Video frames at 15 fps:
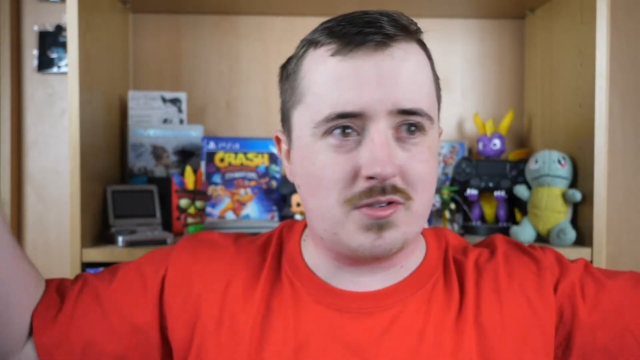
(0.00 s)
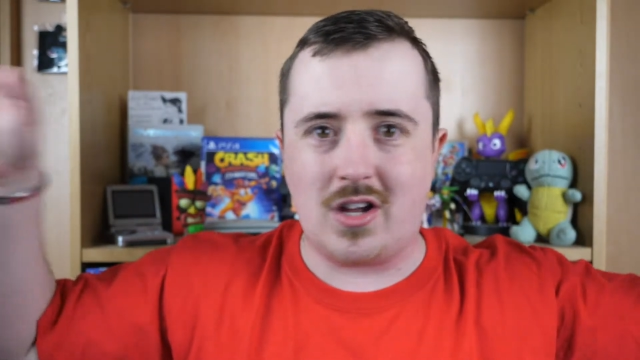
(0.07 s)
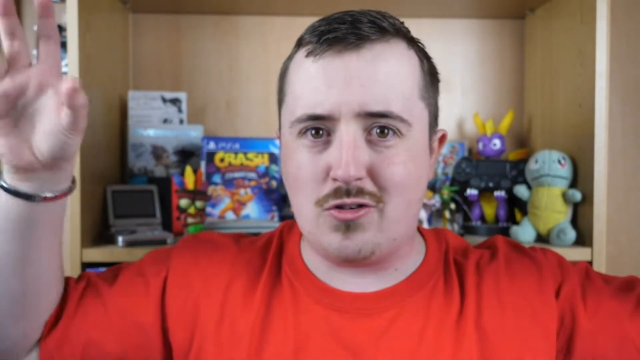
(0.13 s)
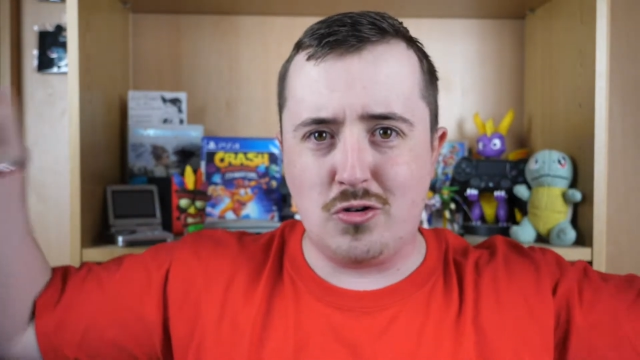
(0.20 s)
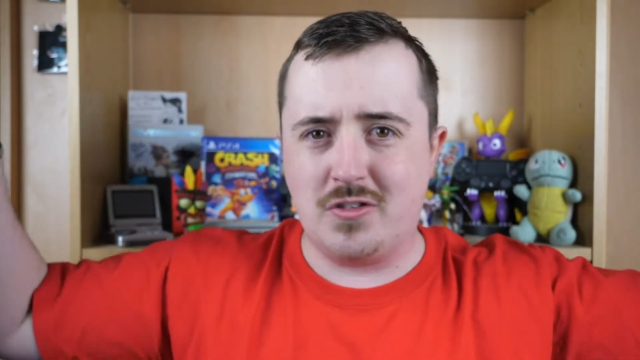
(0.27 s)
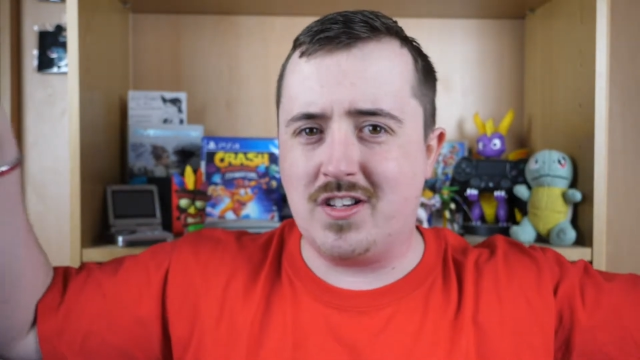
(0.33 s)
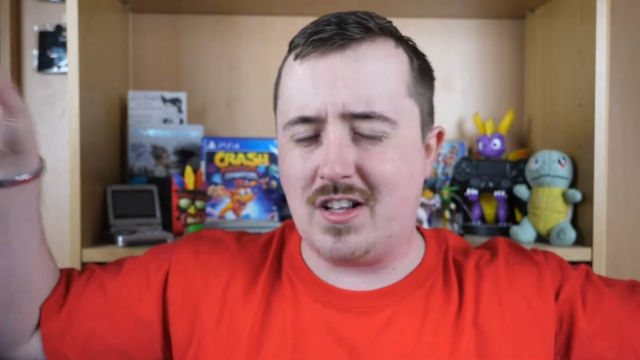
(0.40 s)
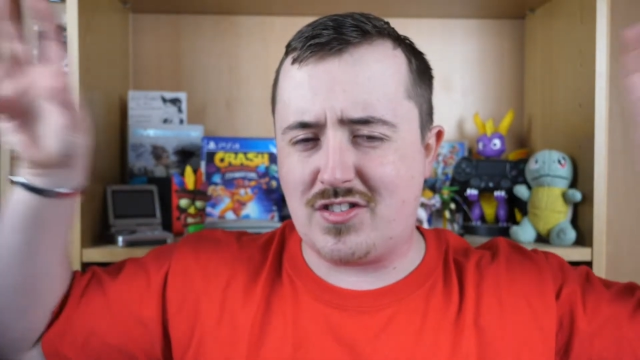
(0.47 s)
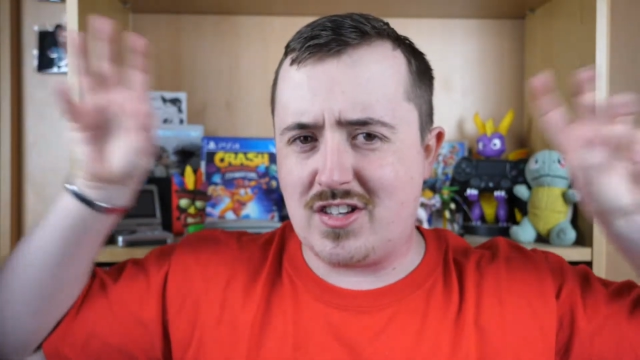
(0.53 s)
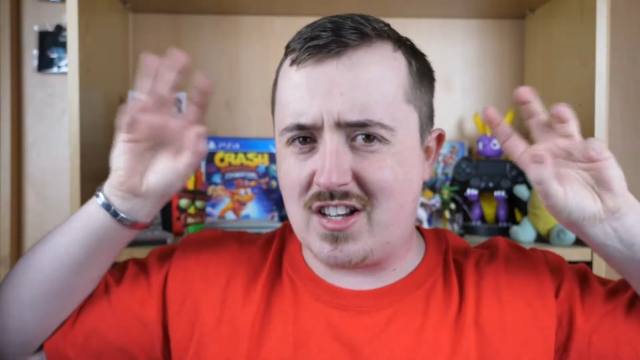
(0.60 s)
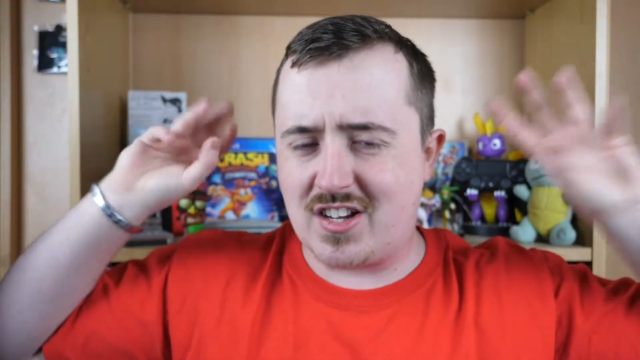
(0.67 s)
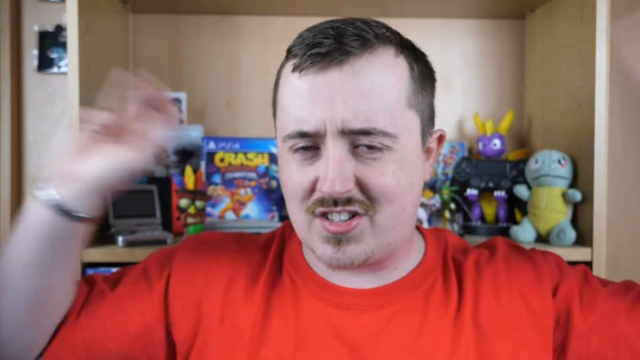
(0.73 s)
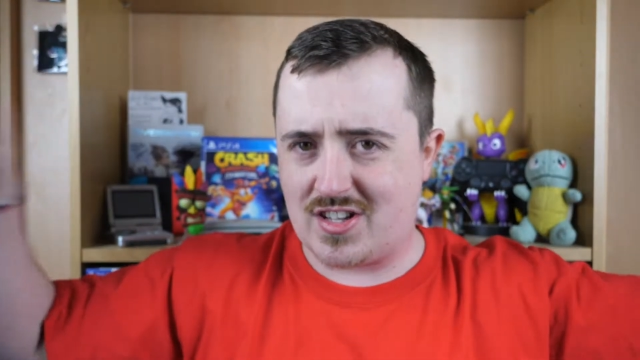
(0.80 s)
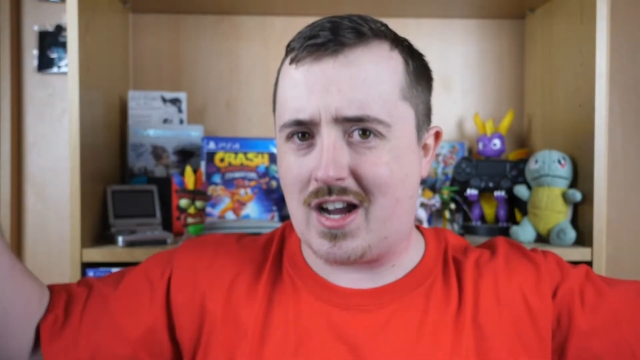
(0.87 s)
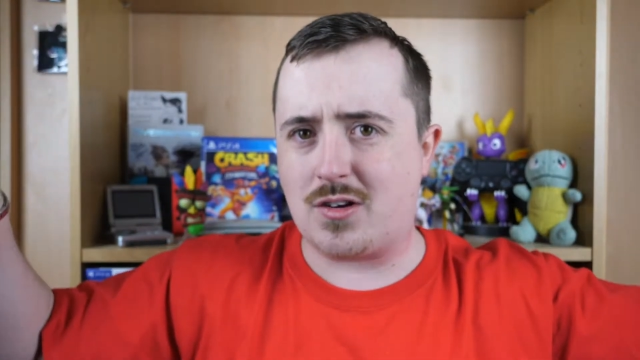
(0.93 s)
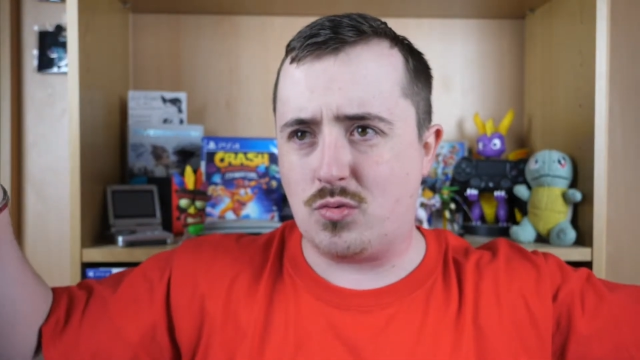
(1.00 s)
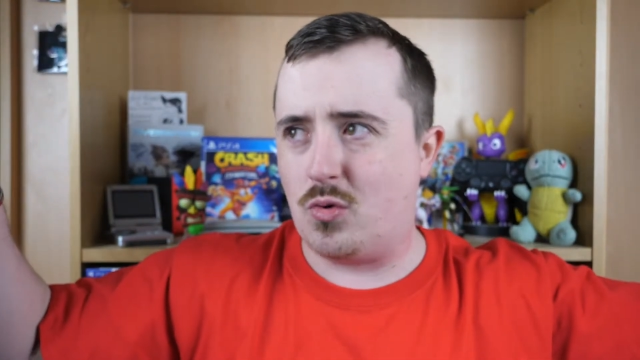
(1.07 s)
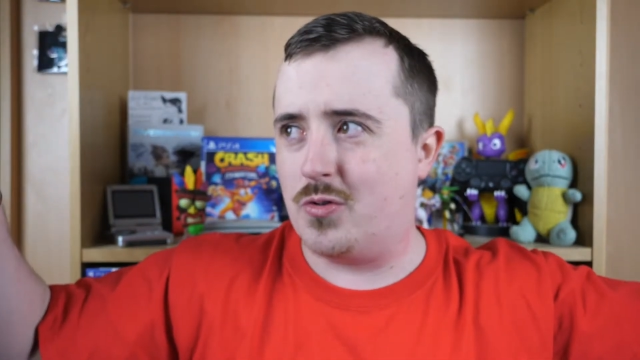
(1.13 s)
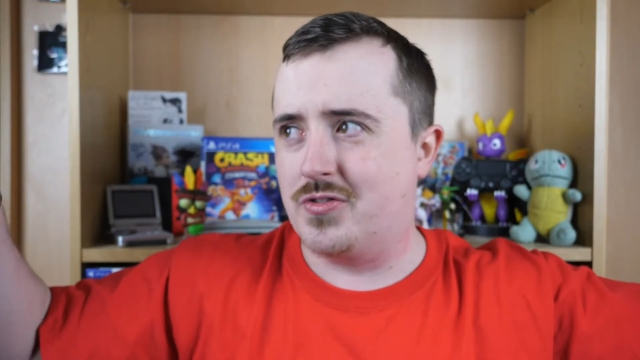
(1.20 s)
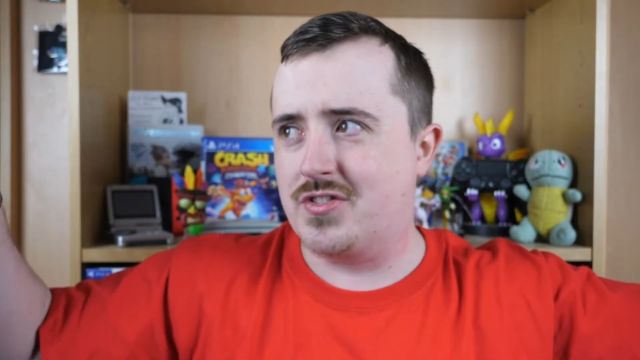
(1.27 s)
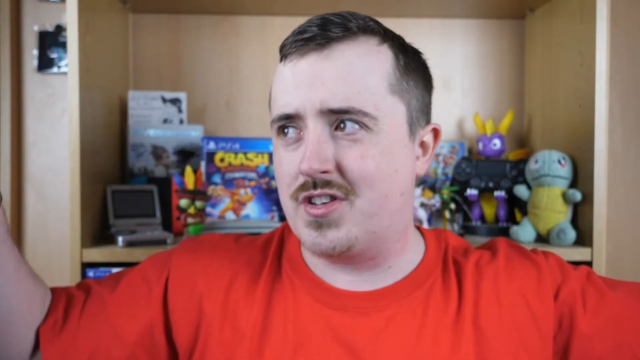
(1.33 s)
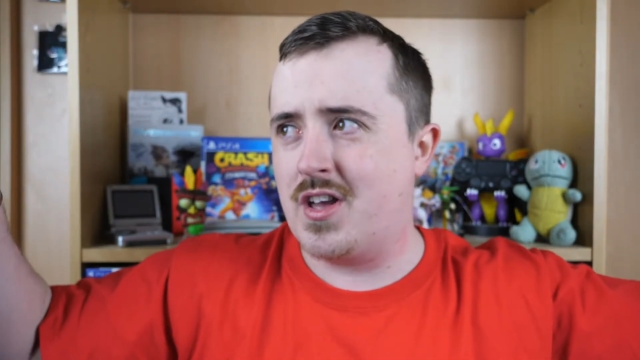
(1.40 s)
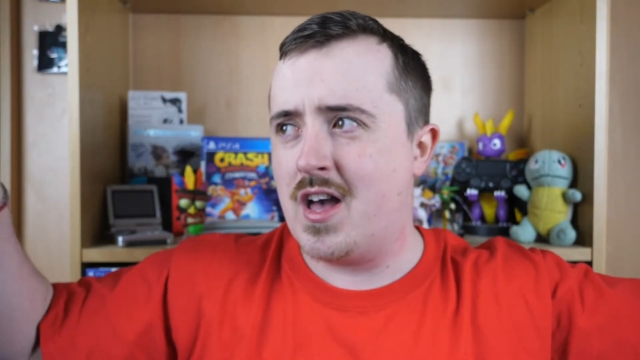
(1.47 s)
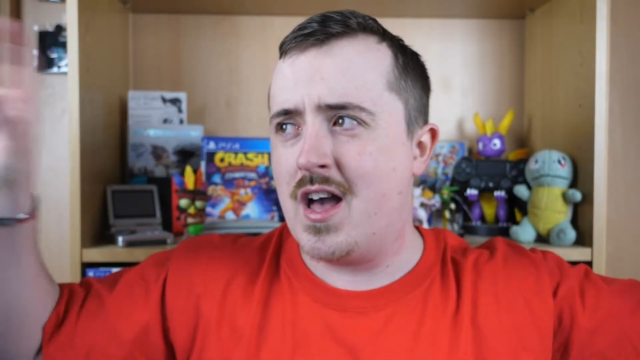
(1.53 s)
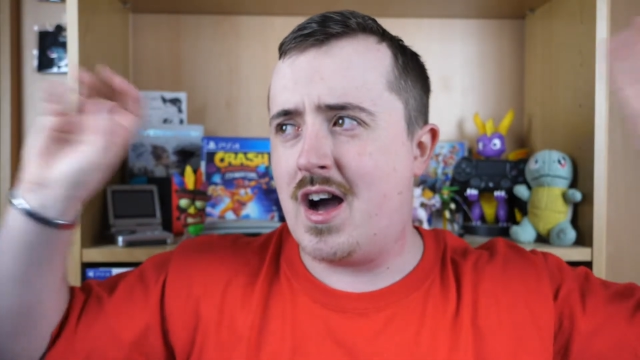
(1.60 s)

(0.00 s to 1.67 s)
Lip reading: I couldn't get the exact ones.